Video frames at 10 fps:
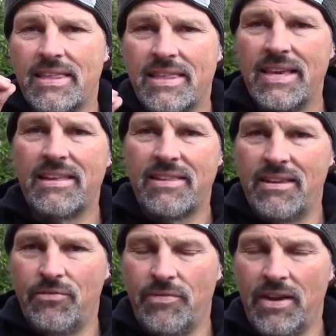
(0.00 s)

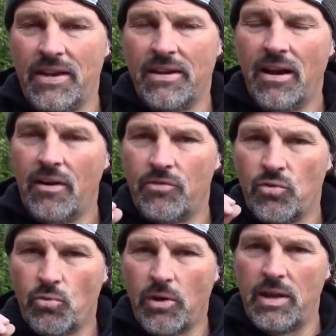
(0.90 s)
60 feet of
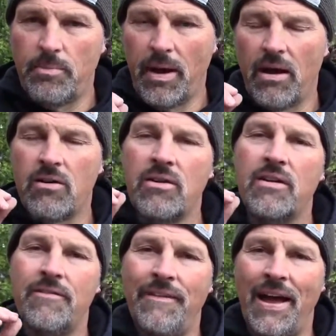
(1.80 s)
20 pound
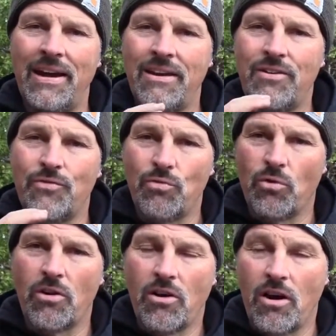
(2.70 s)
Vantage
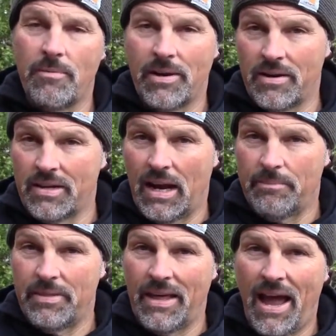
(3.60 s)
fluorocarbon on
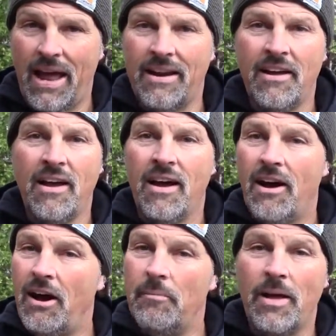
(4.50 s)
top of that.
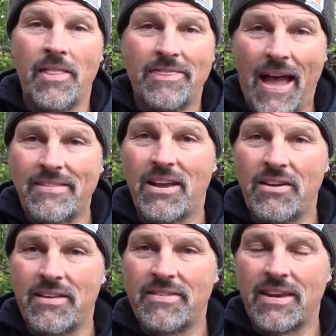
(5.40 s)
That's how
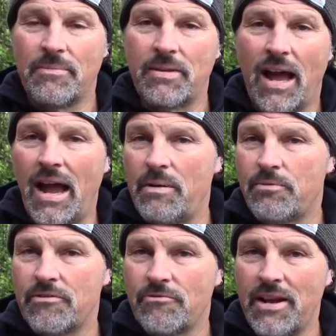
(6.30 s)
you set up the
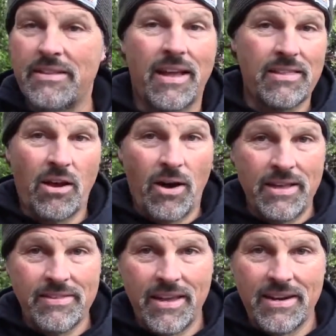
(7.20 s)
hybrid rig. That's how
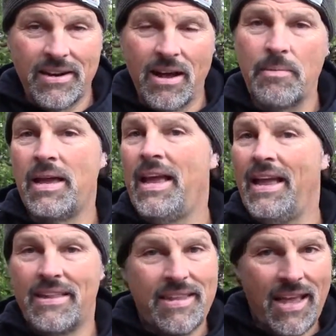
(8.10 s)
I set it up.
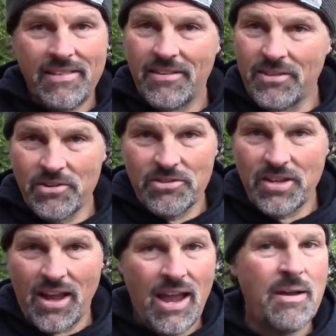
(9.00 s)
It takes a little
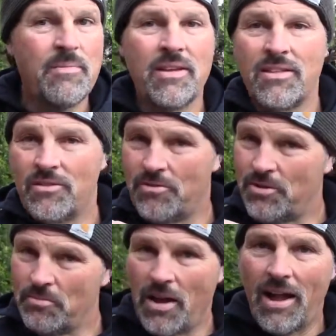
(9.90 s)
time. There's
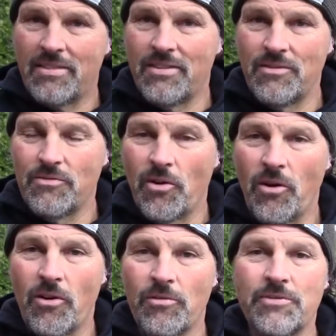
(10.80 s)
some knots
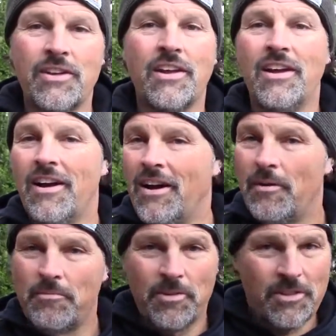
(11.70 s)
involved.
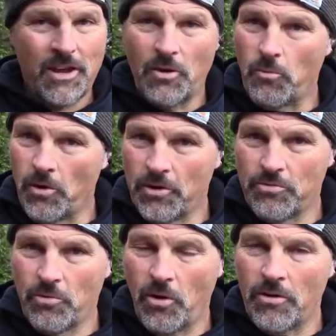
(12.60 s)
Just got to work
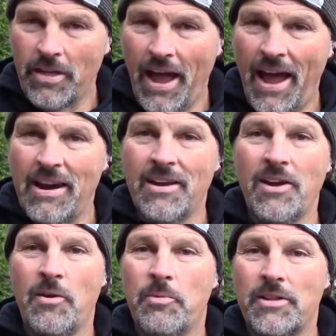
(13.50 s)
through all that,
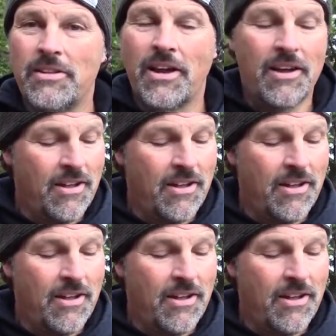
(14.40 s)
but